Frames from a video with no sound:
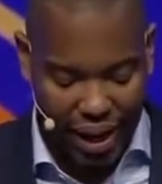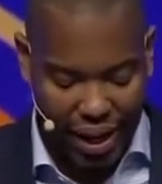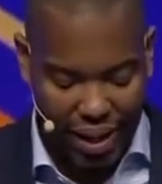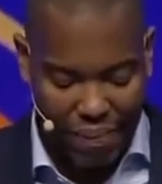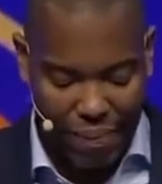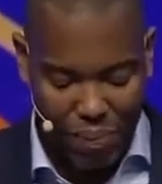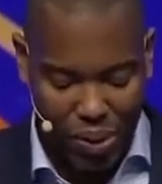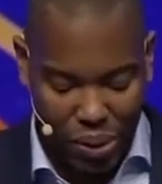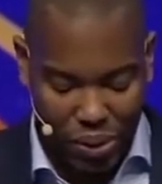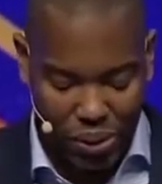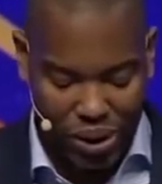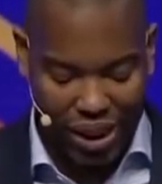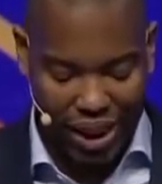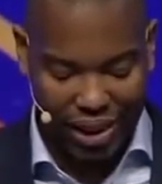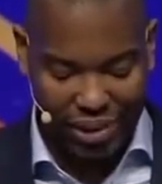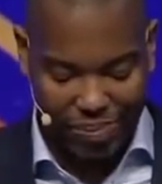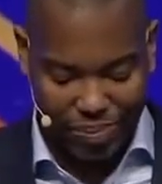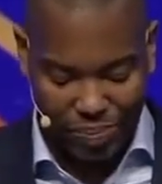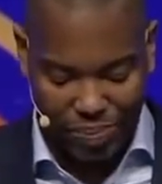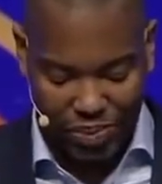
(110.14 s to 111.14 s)
music
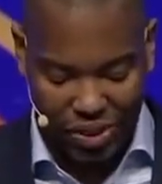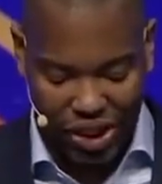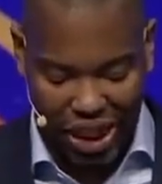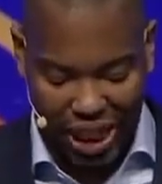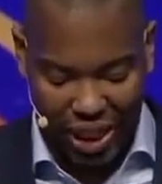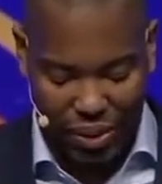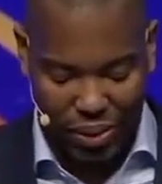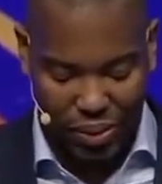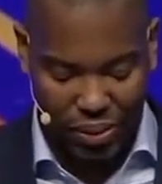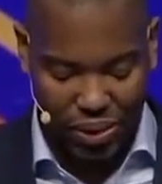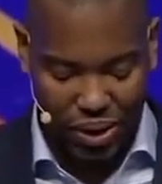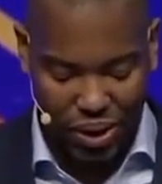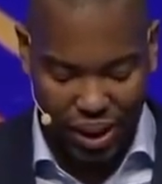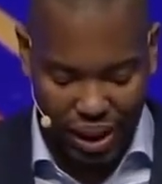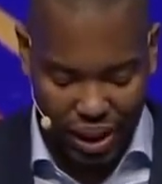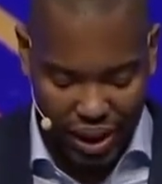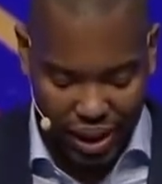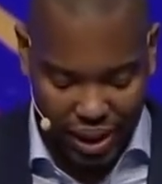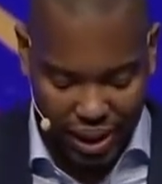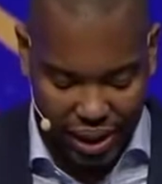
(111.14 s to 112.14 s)
jingles
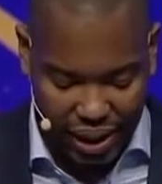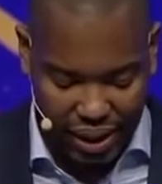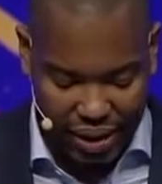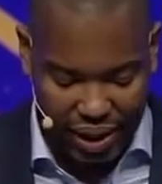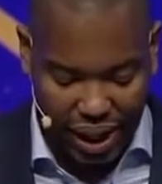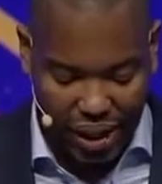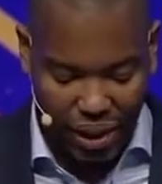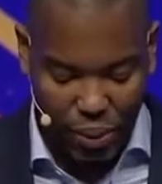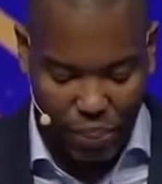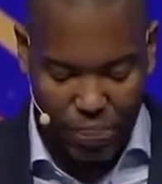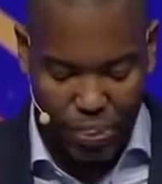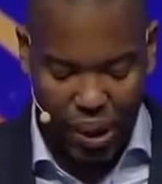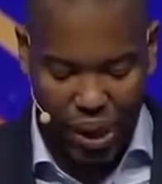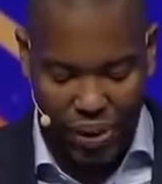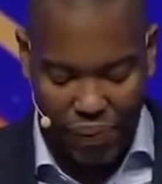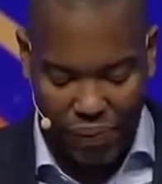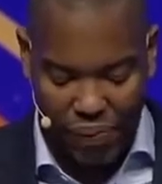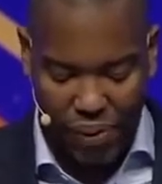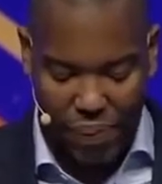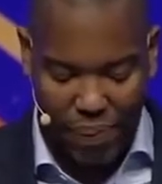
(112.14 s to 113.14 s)
entitled
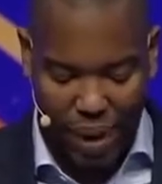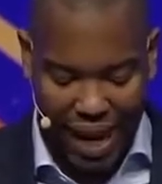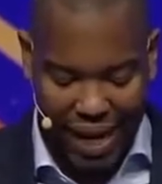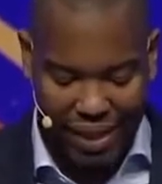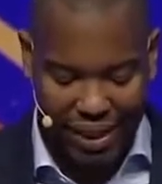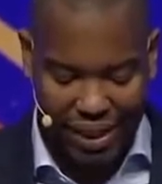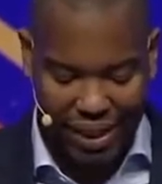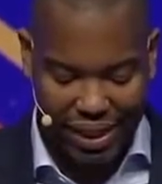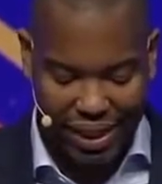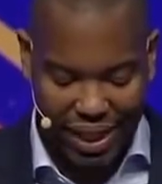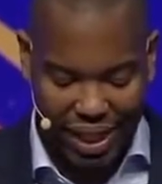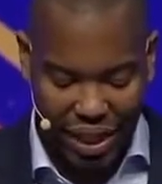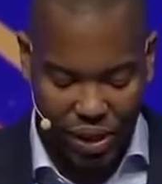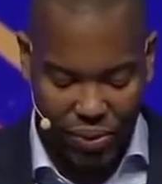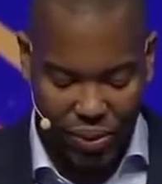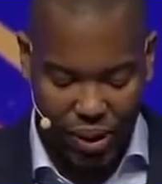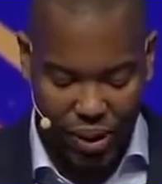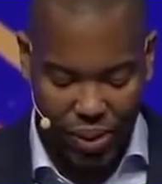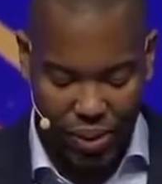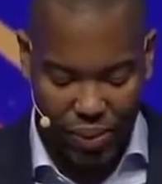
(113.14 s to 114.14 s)
Puff the Magic
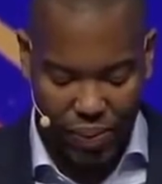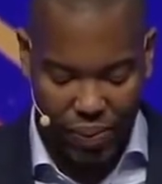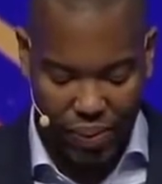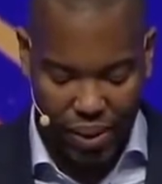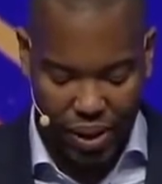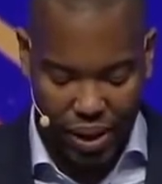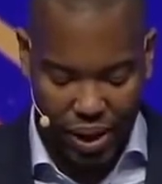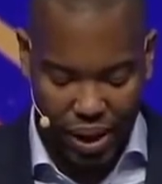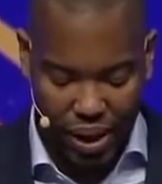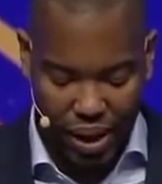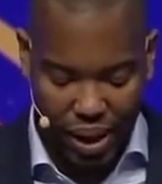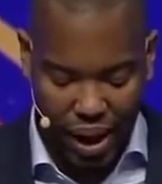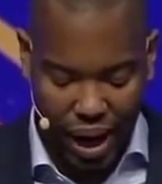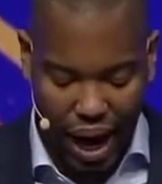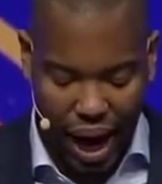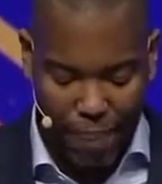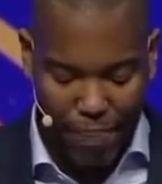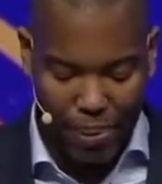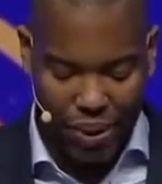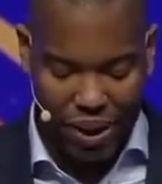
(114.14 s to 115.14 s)
Negro.
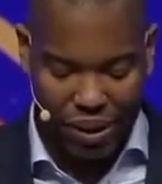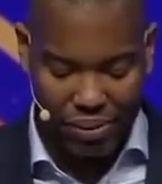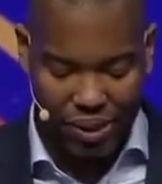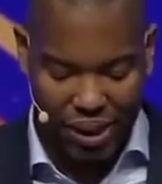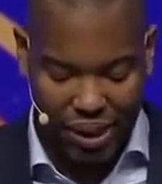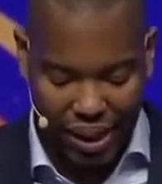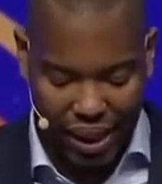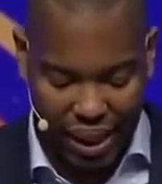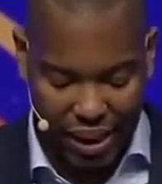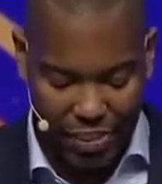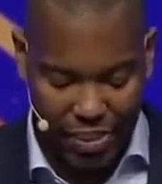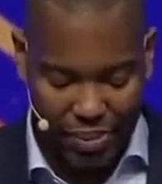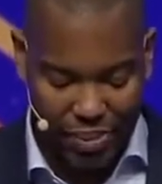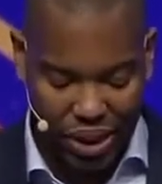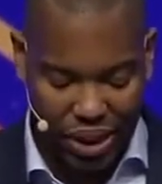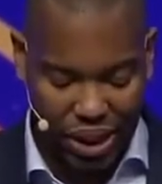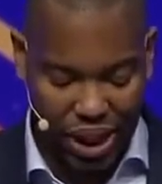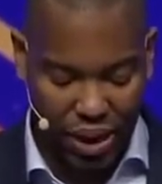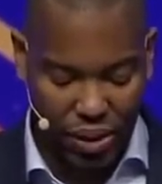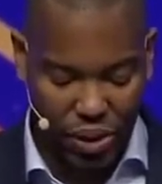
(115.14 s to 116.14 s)
Operatives claimed
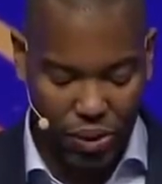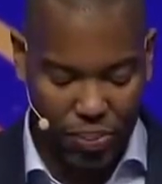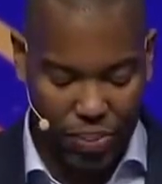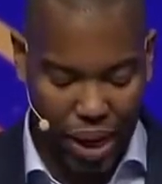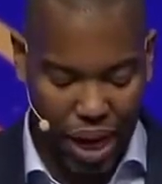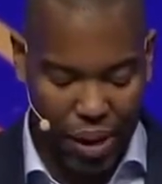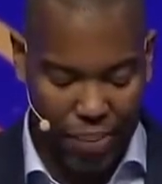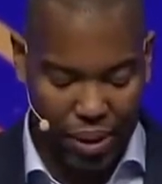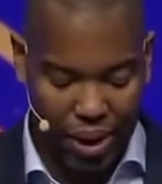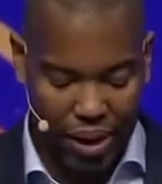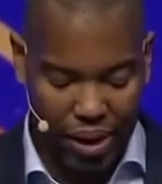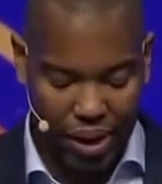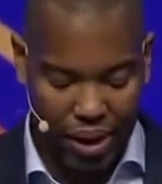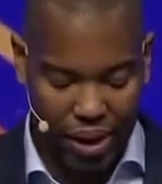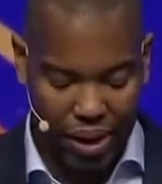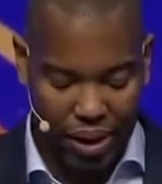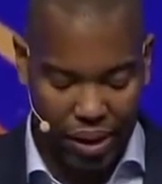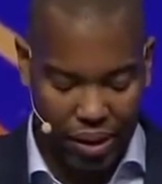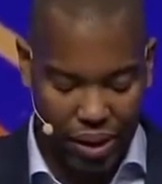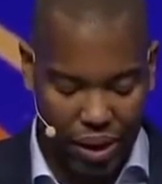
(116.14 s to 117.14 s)
Michelle Obama
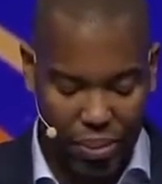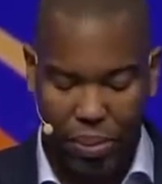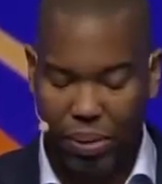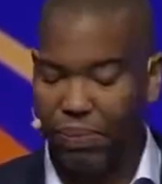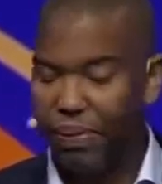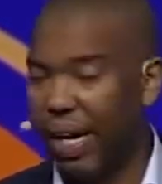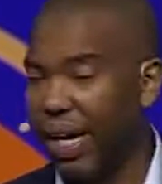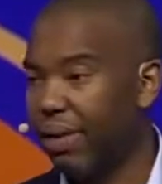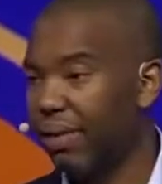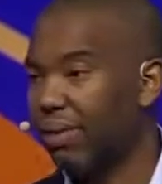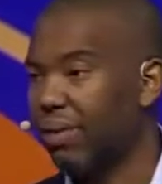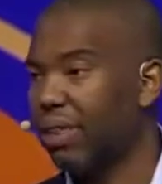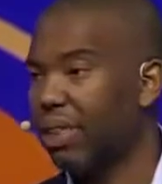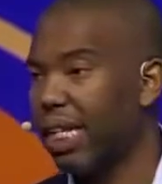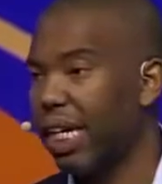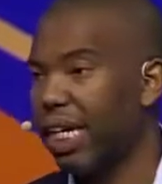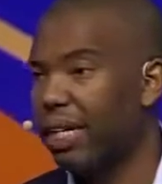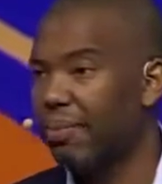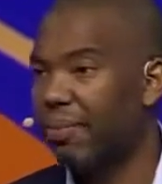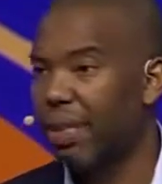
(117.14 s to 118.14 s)
could be found on
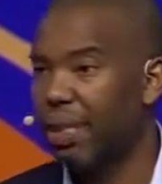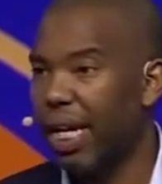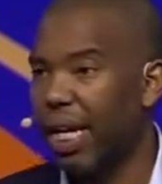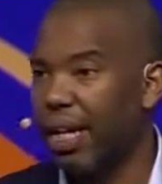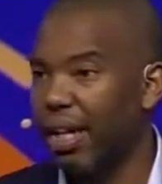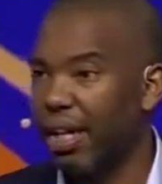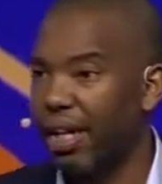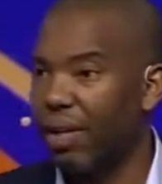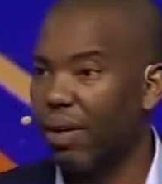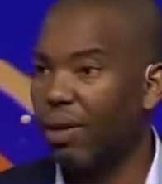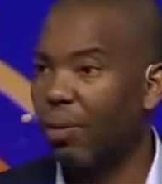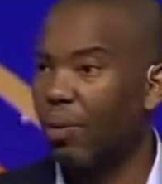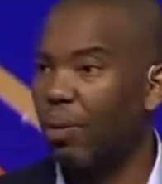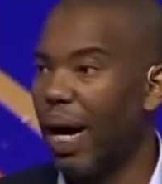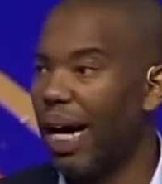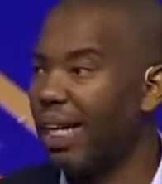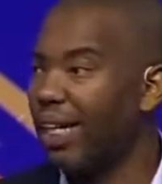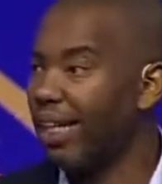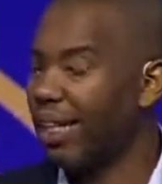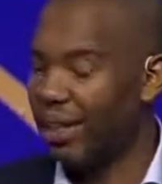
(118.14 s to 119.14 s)
tape yelling,
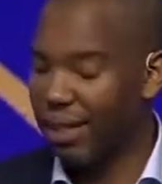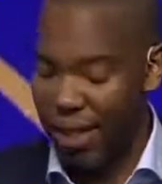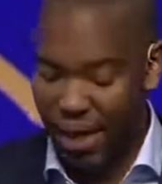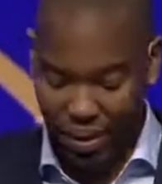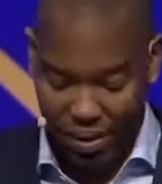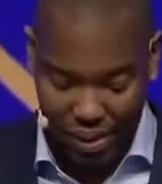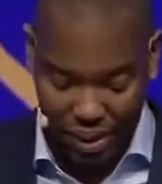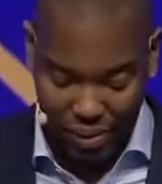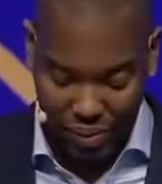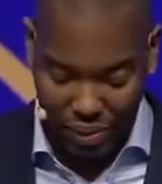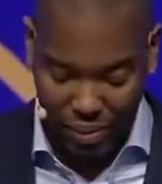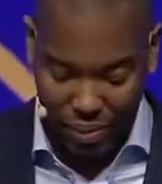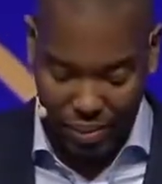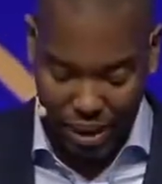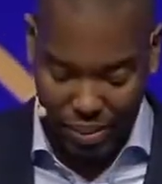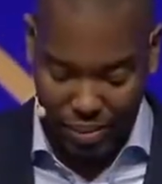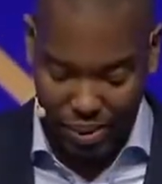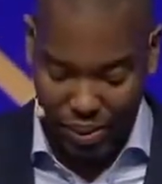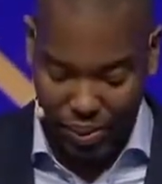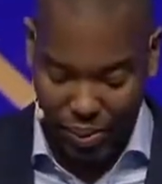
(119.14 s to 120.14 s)
"Whitey." Y'all don't even
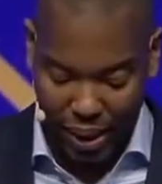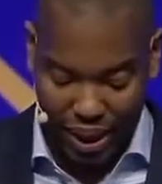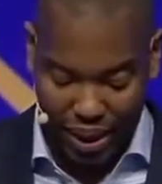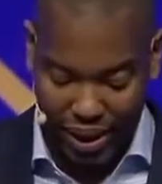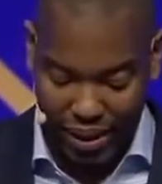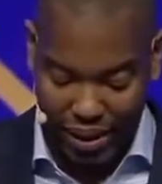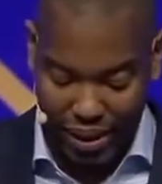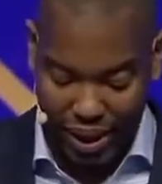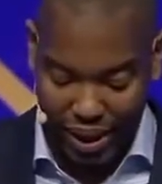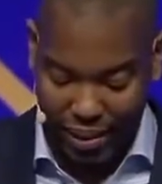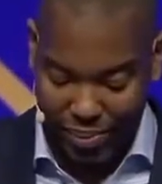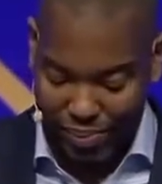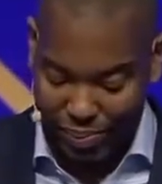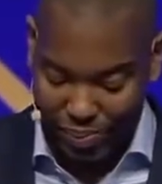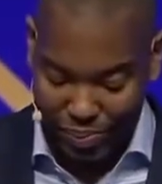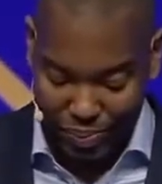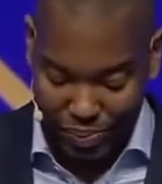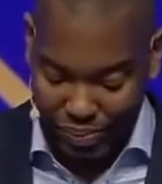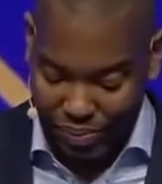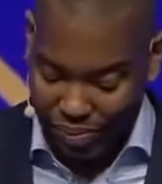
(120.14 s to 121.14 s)
remember the Whitey tape.
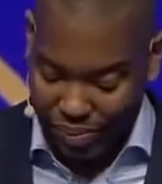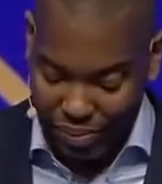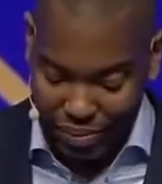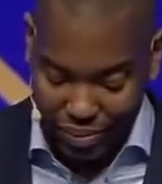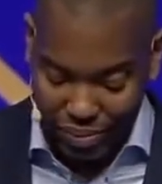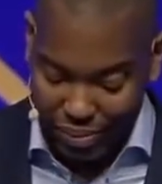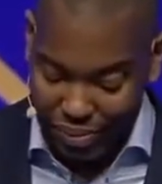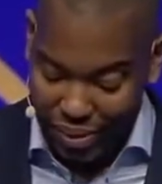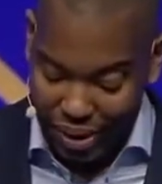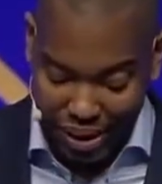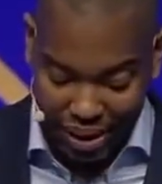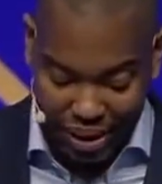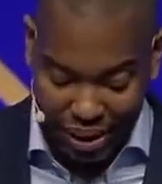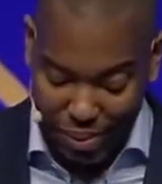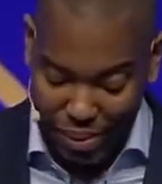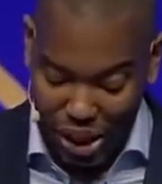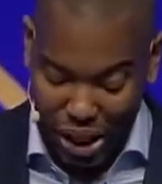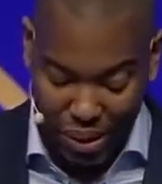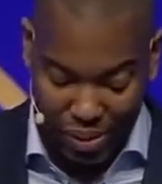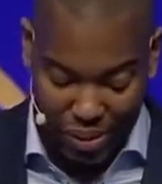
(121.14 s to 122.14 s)

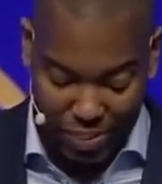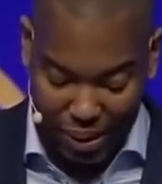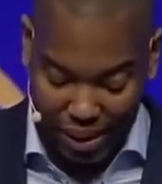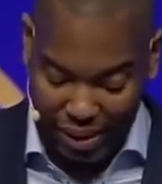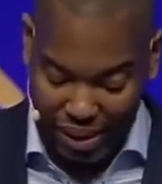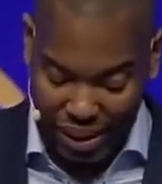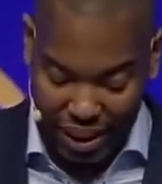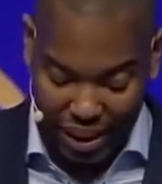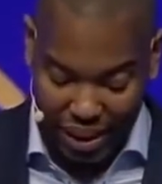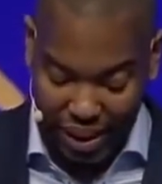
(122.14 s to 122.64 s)
Some of y'all was about 10